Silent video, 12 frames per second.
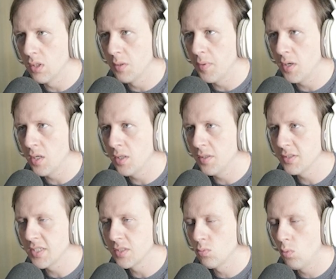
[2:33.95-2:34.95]
Bird, it
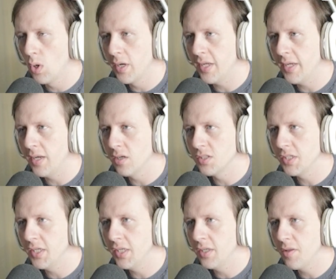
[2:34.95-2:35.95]
says 1
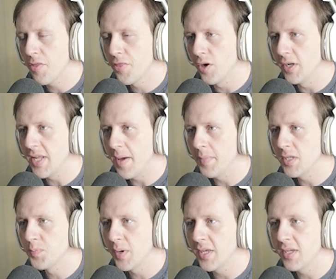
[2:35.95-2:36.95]
energy, 30 damage,
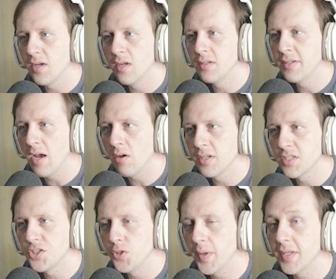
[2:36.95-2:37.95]
but now it does
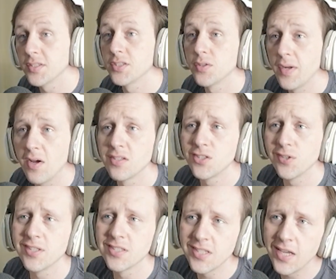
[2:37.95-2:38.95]
2 hits. So now it's
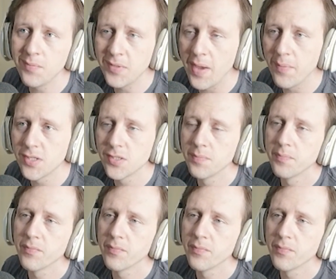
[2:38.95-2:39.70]
doing the same damage.